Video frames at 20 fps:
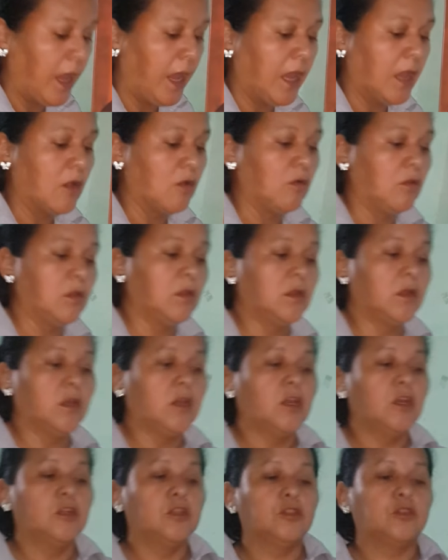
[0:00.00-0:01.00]
angle.
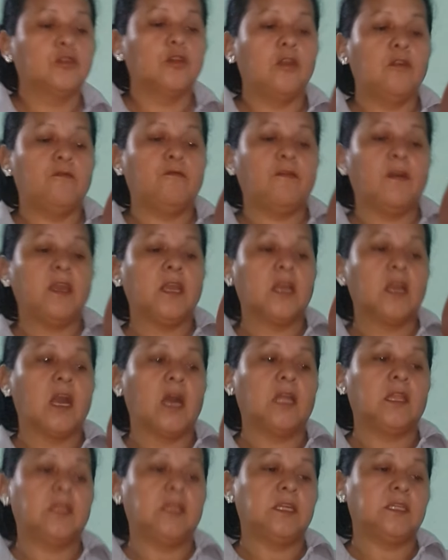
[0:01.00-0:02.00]
So if I
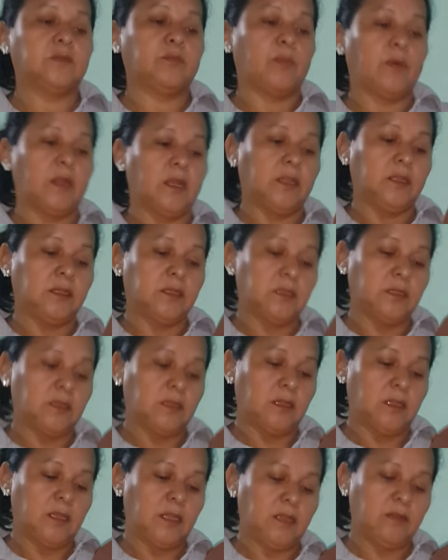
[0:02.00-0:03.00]
cut this part,
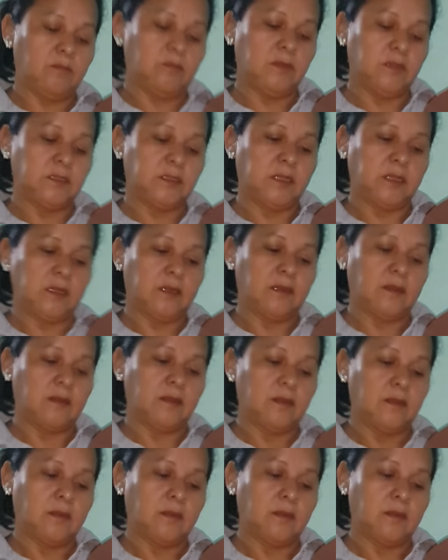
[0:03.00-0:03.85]
let me see.